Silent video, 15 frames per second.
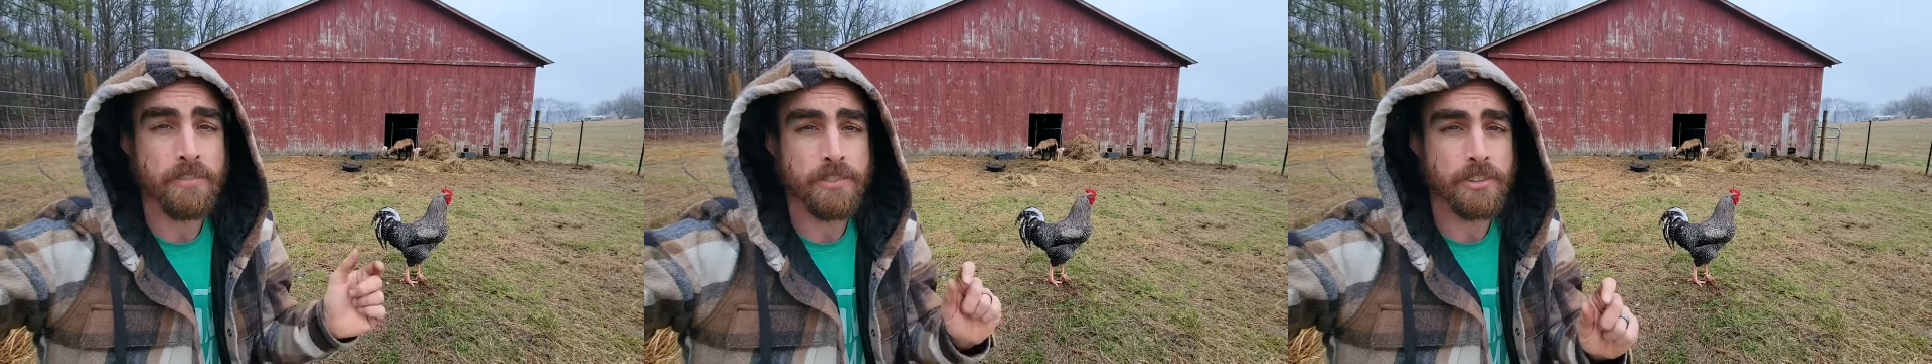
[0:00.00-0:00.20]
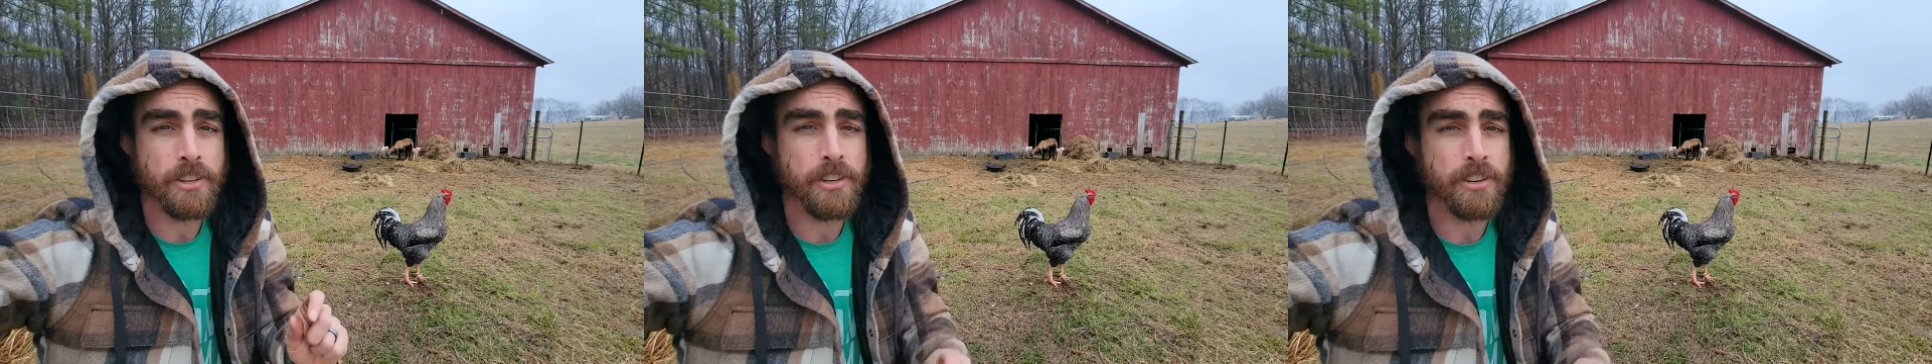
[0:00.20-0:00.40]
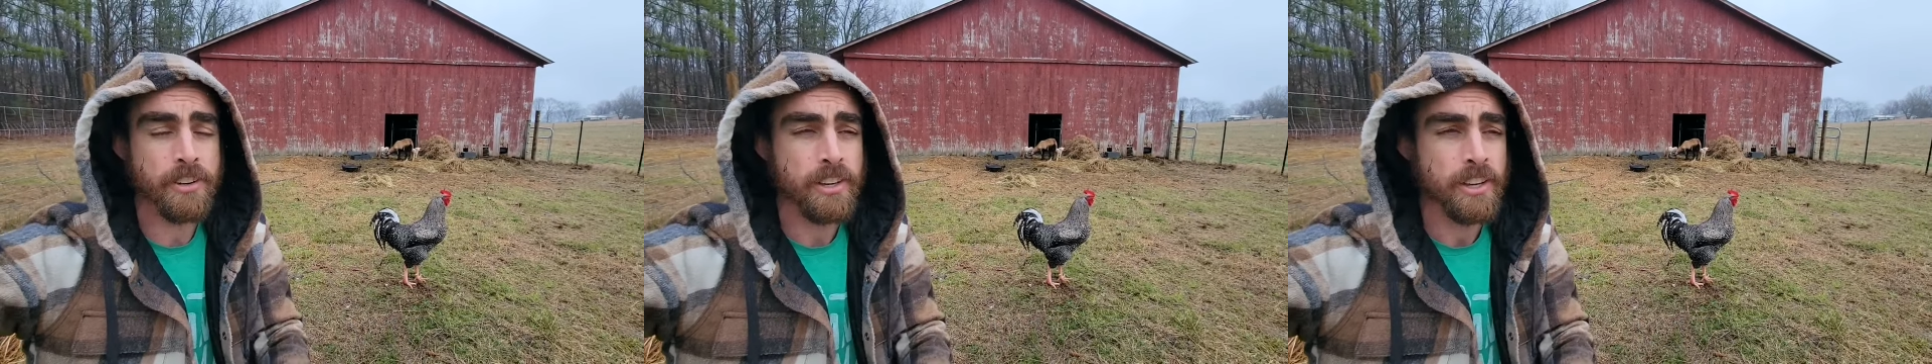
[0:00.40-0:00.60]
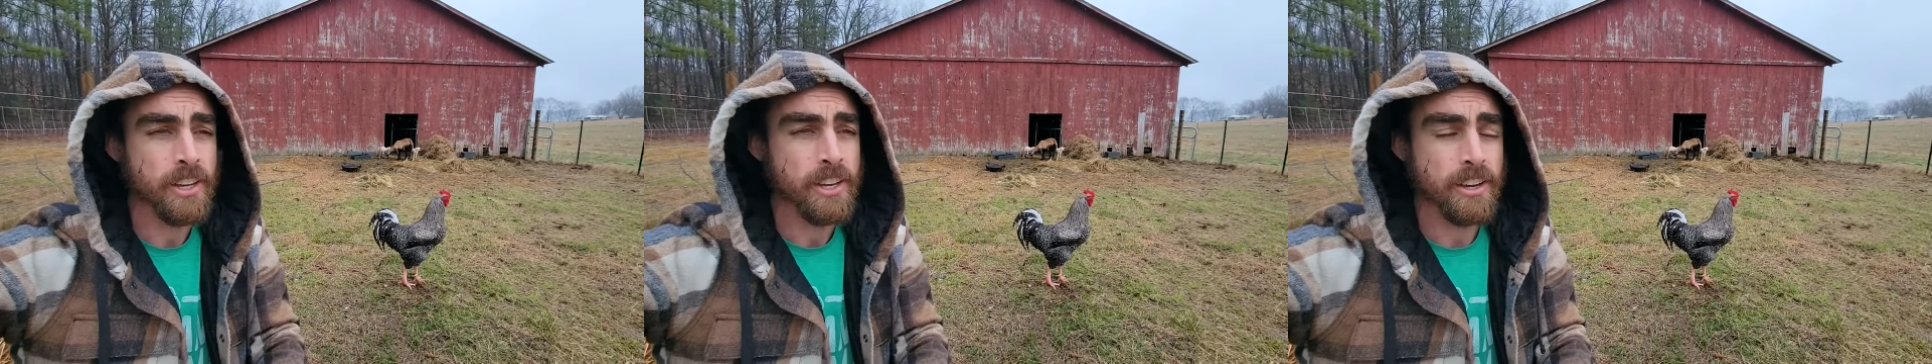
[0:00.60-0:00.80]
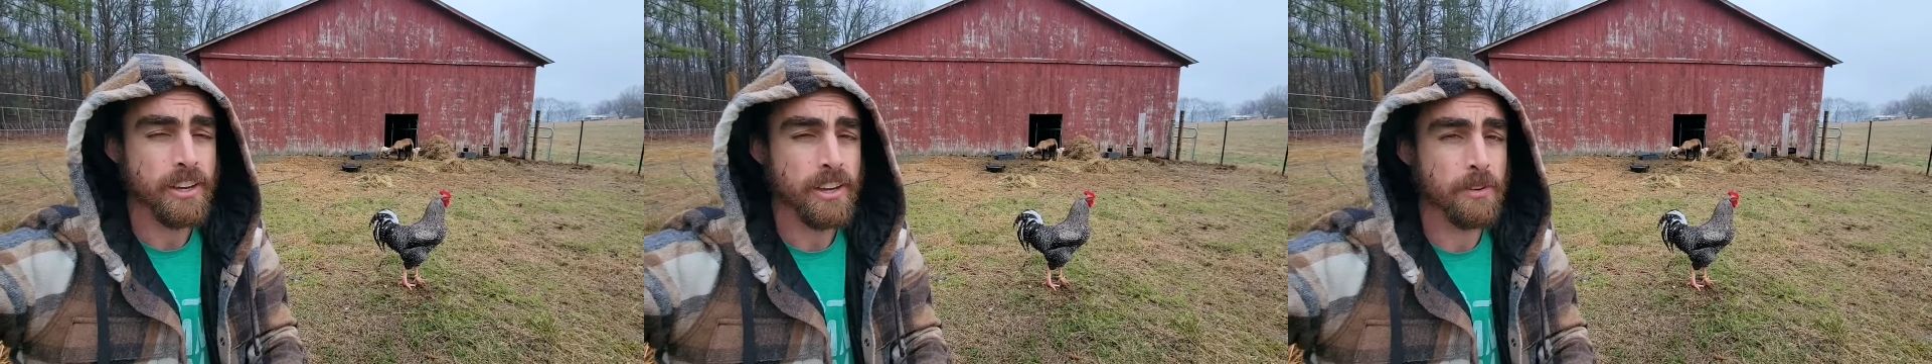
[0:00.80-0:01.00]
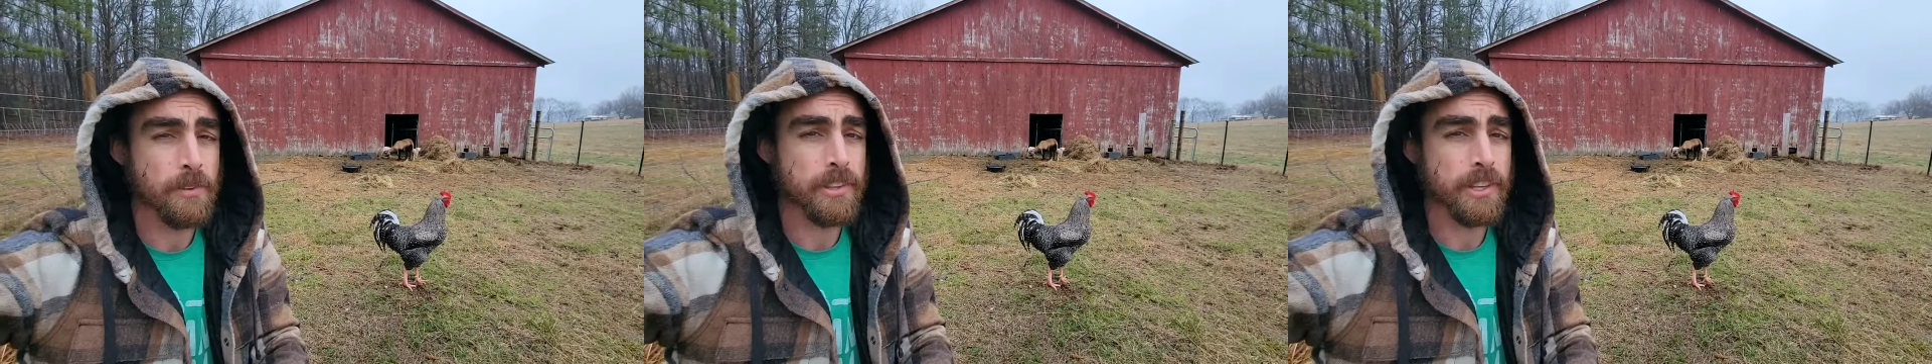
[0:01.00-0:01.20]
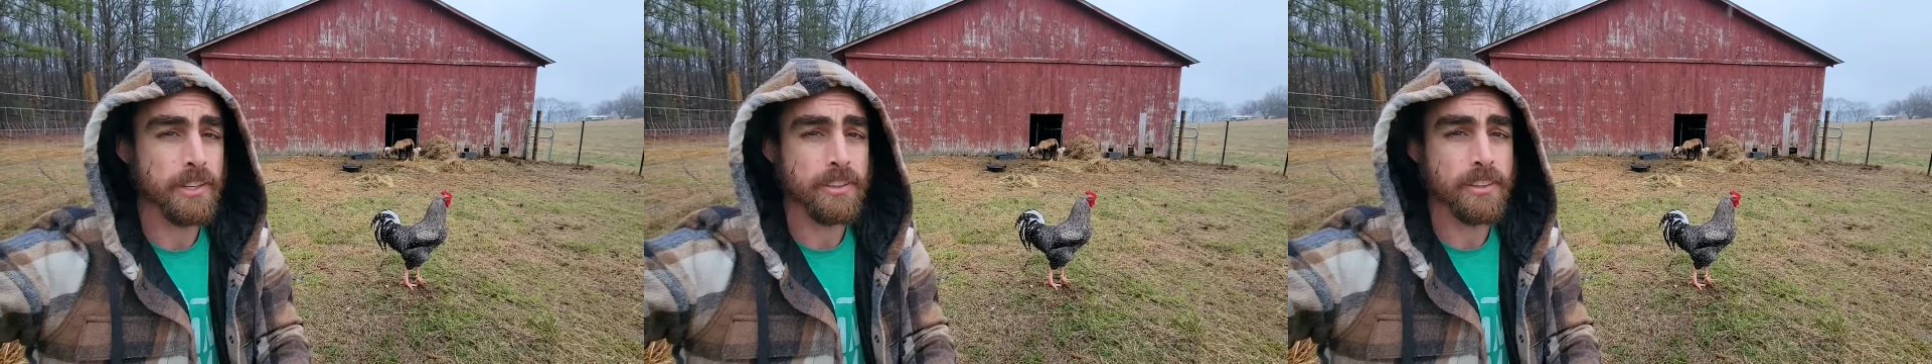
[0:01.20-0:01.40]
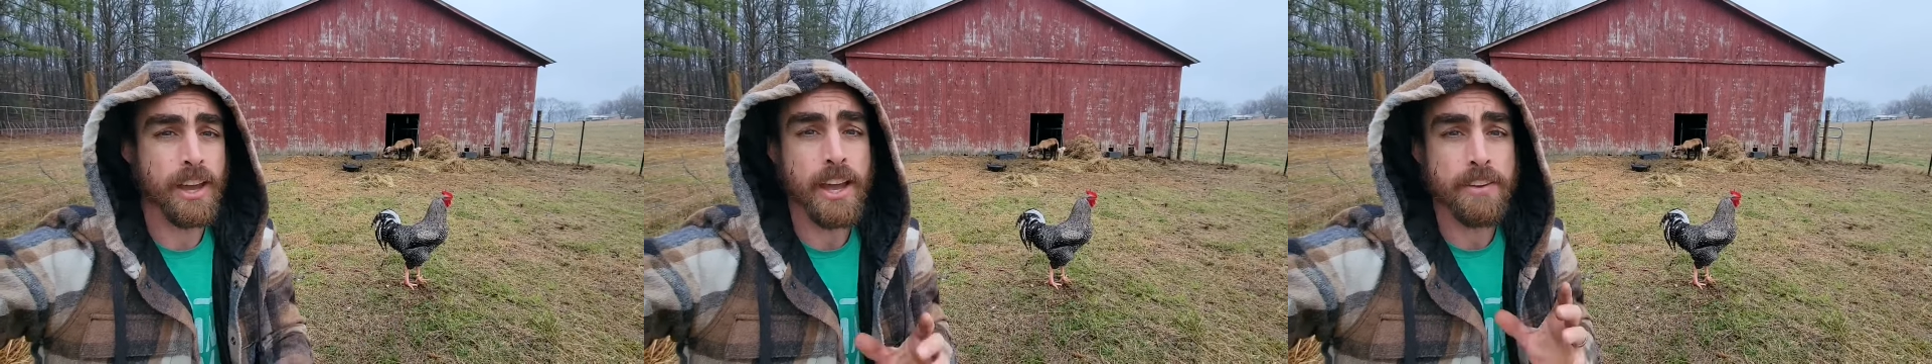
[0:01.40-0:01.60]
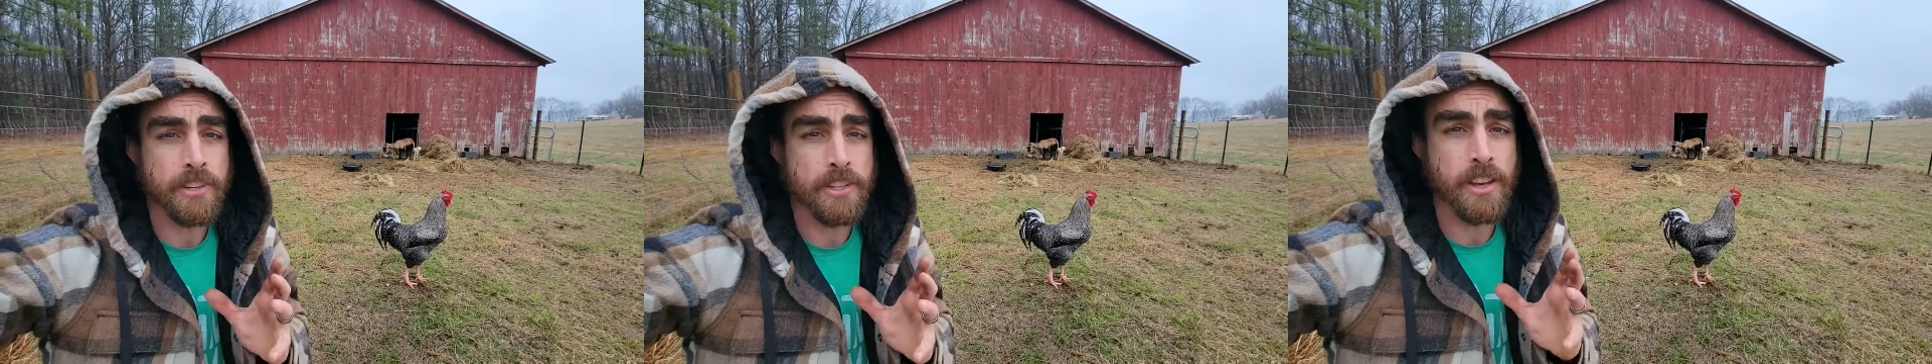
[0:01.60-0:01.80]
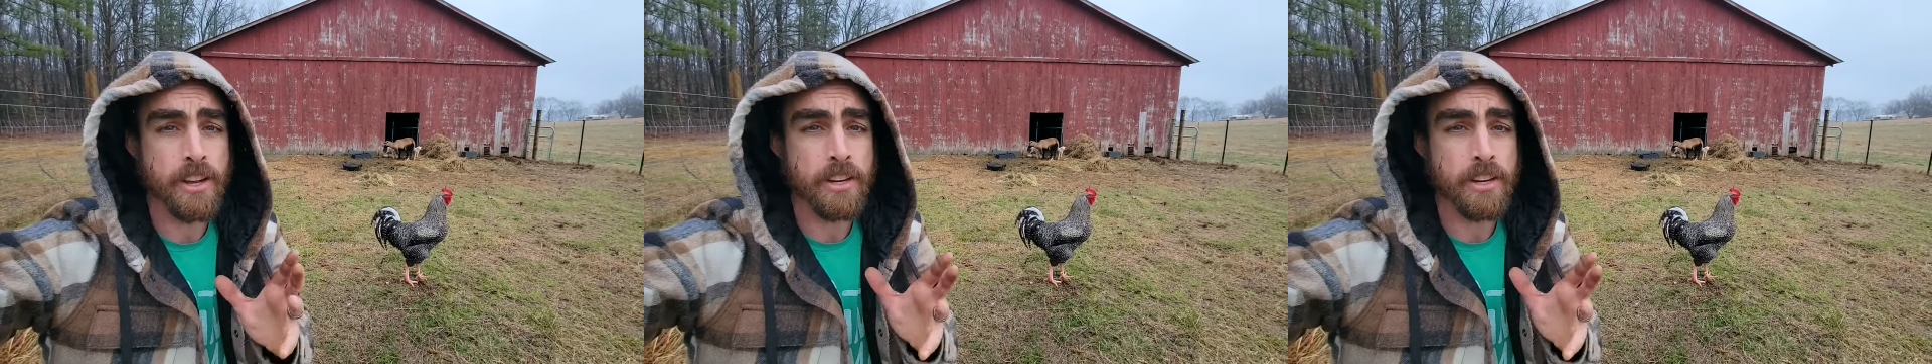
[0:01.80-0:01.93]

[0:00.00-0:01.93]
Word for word: So um, I think I have a ton